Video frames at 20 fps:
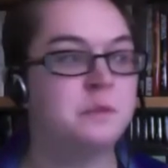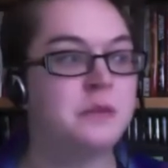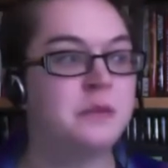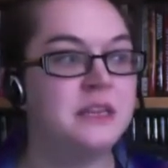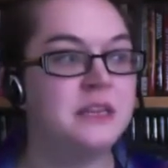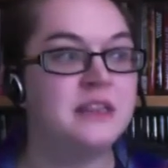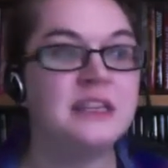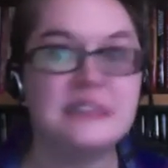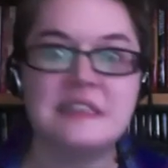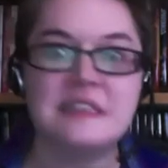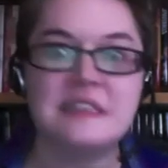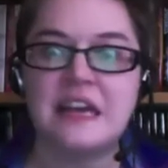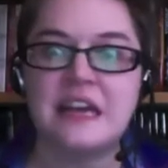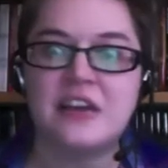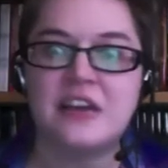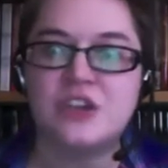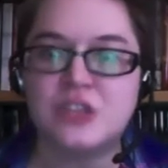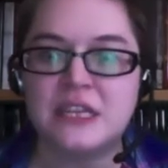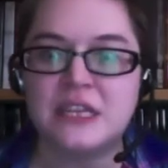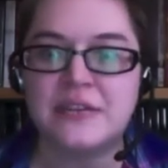But in this, he
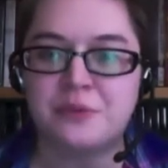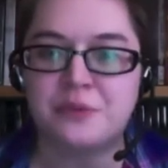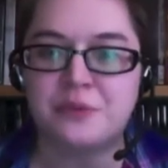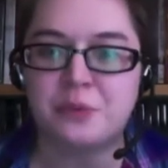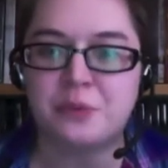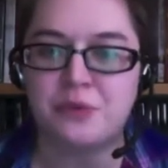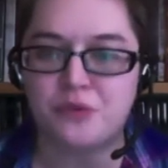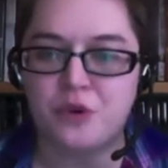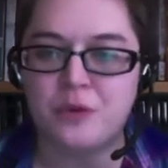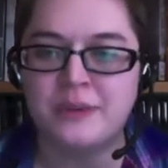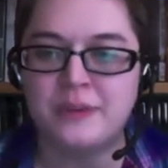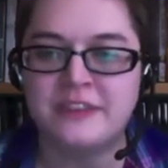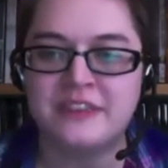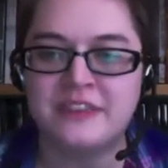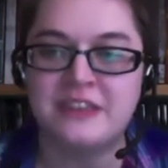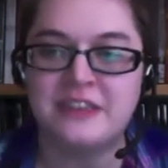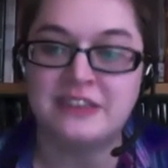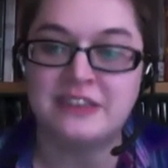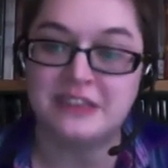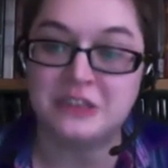actually gives a performance
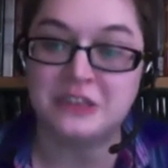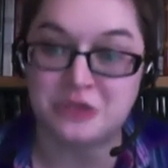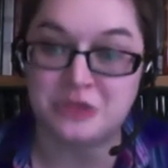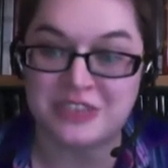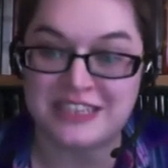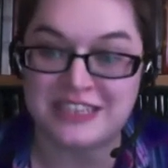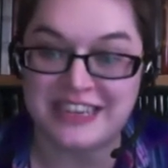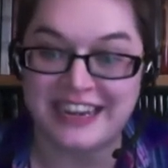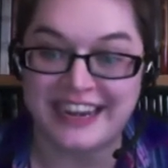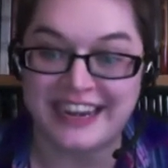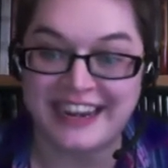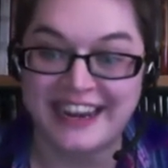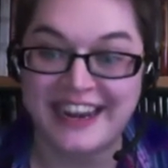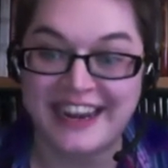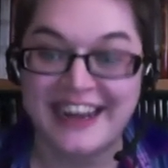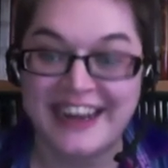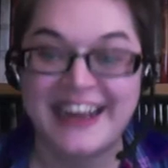that is interesting,